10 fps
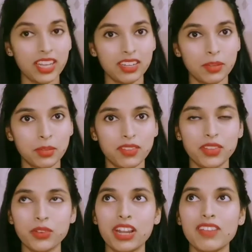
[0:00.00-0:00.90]
I am
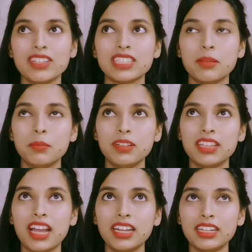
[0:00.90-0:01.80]
giving you a live example
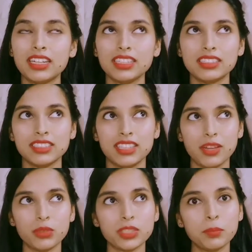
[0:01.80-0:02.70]
that
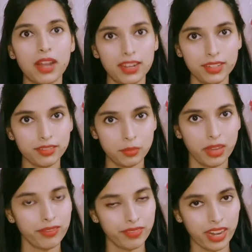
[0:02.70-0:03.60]
there was a party of
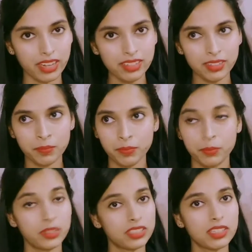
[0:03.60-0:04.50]
my friend,
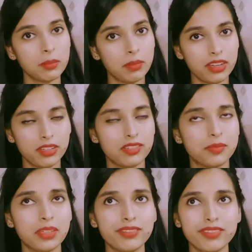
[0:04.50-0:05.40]
birthday party
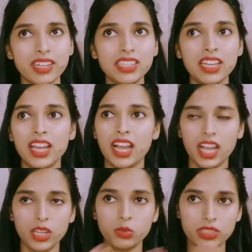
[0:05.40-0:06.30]
of my friend.
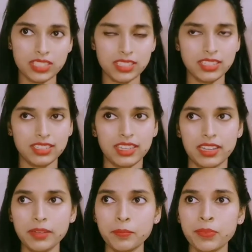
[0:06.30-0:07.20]
I visited
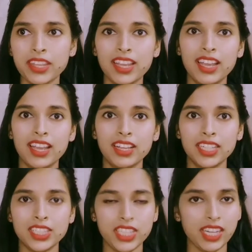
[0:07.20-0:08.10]
there.
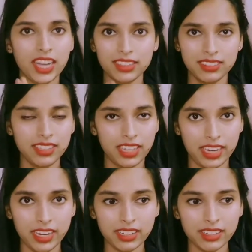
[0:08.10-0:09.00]
She cut the
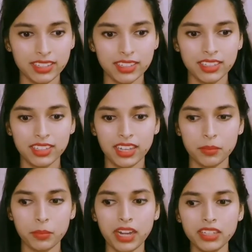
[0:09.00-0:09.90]
cake,
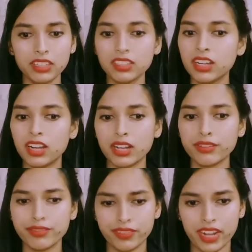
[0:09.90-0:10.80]
but
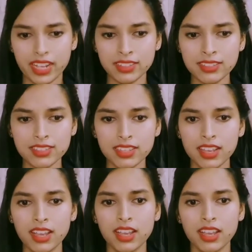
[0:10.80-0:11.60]
her friends